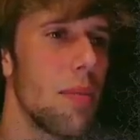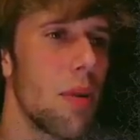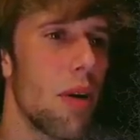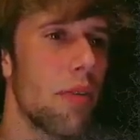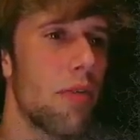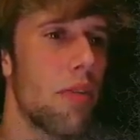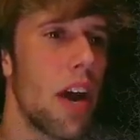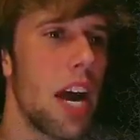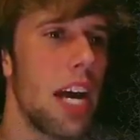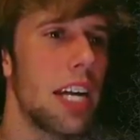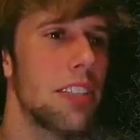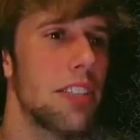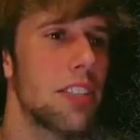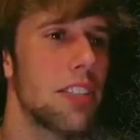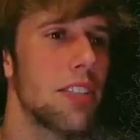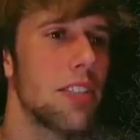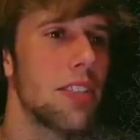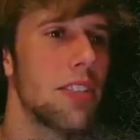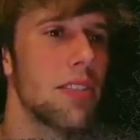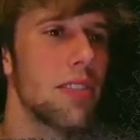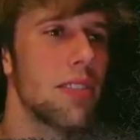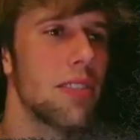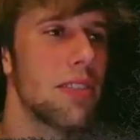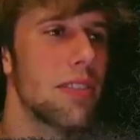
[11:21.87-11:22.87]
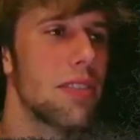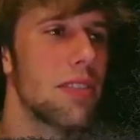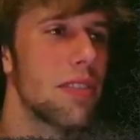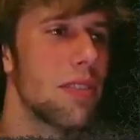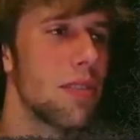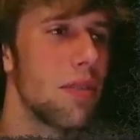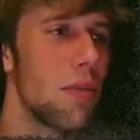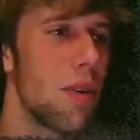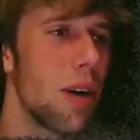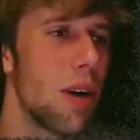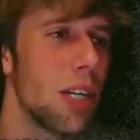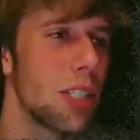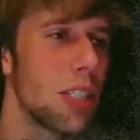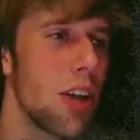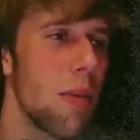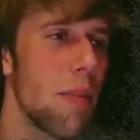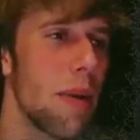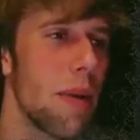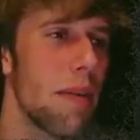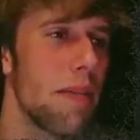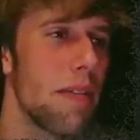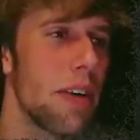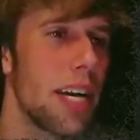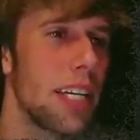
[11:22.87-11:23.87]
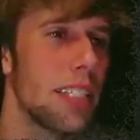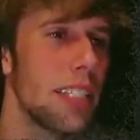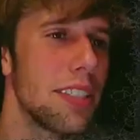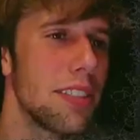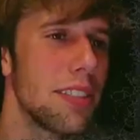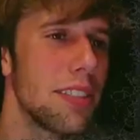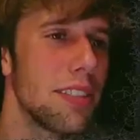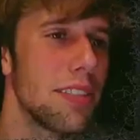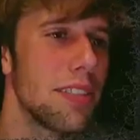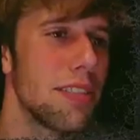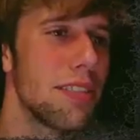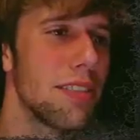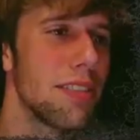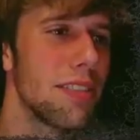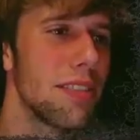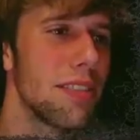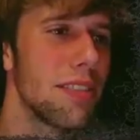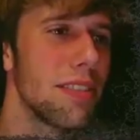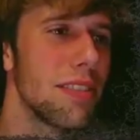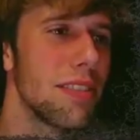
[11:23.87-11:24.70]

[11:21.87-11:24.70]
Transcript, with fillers: I need more friends. Where's all my friends?